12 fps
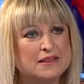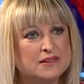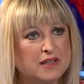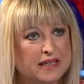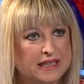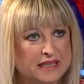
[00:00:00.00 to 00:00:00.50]
and
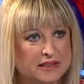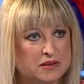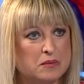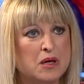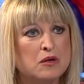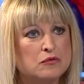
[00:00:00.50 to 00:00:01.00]

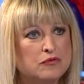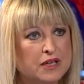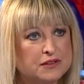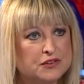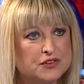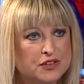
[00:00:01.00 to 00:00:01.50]
Zionism
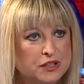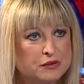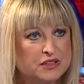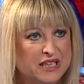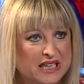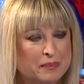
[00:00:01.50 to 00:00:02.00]
runs so
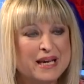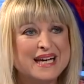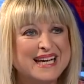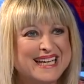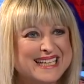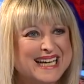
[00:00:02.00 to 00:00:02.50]
deep,
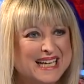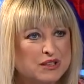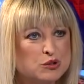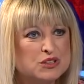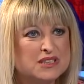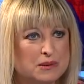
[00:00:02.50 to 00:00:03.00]
he
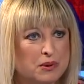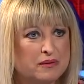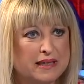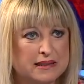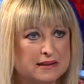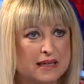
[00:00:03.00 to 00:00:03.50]
cannot
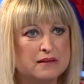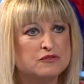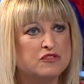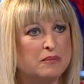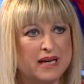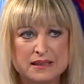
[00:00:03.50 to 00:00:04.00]
separate that from